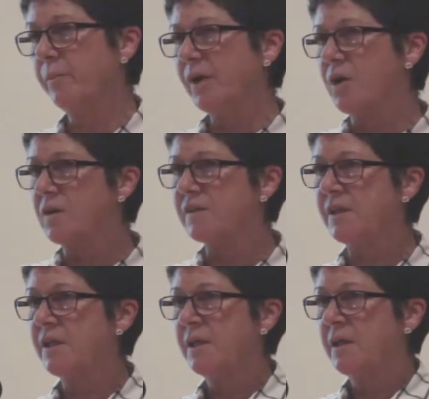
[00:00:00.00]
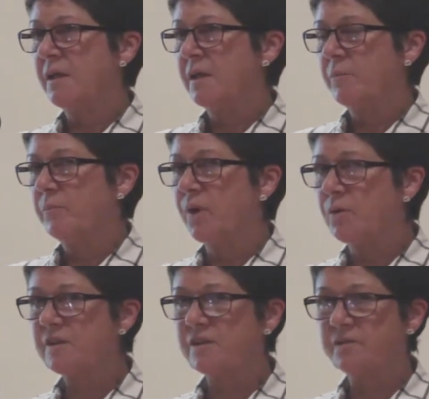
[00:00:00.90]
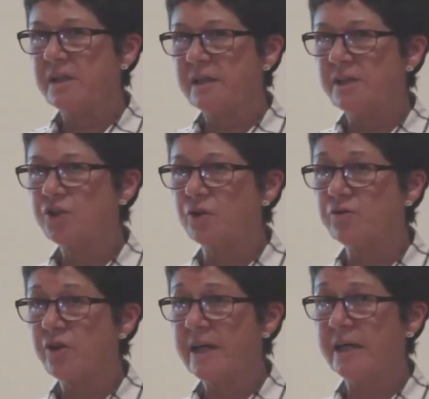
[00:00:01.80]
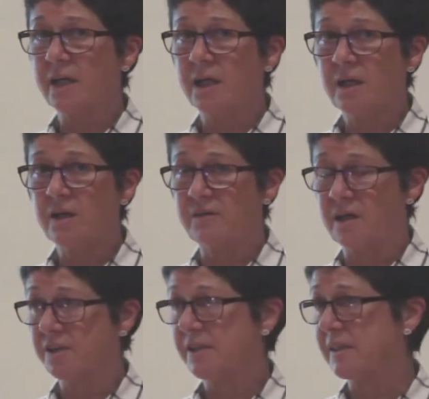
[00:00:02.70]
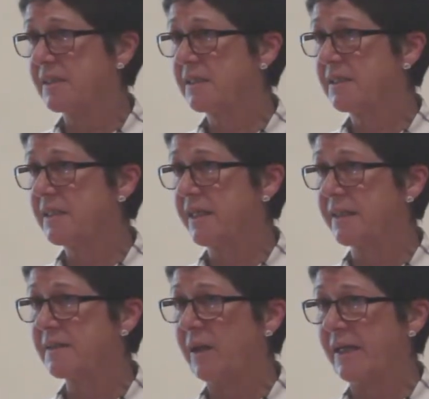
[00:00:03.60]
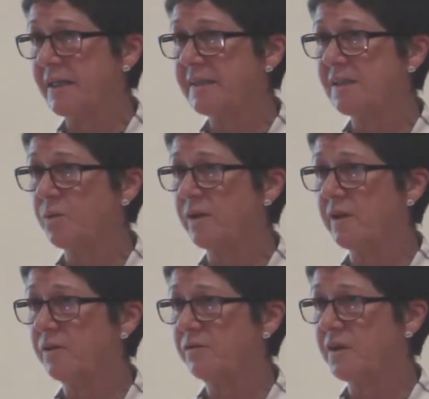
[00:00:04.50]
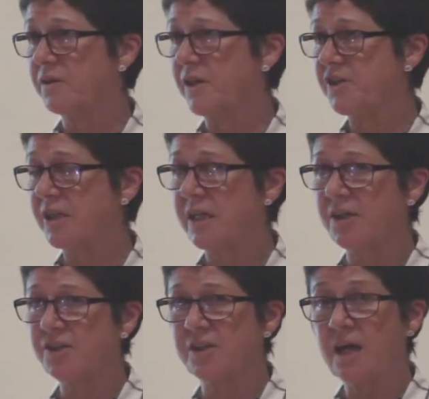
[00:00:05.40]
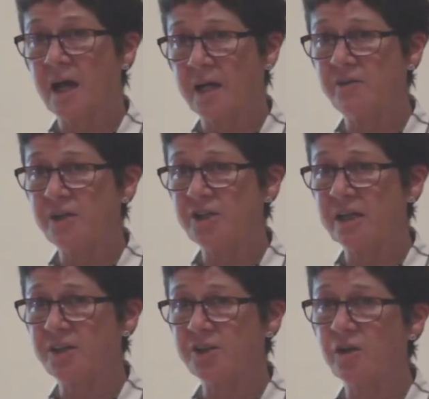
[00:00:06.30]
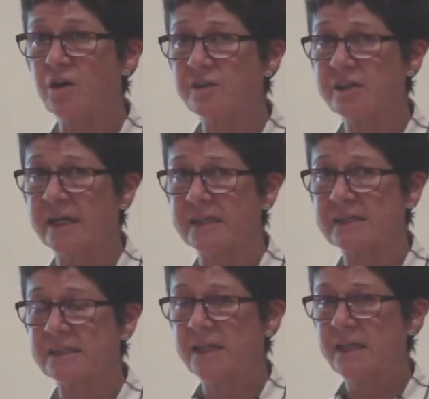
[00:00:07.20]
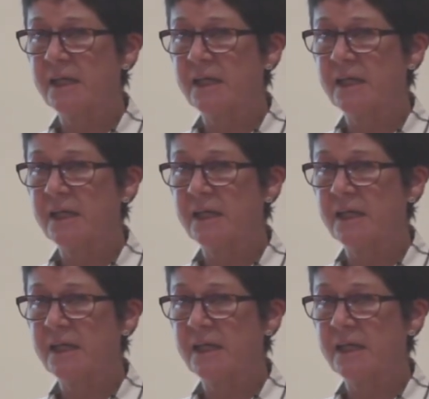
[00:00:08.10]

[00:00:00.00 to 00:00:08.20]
because most of the initial training of artists takes place within a further education, a higher education context.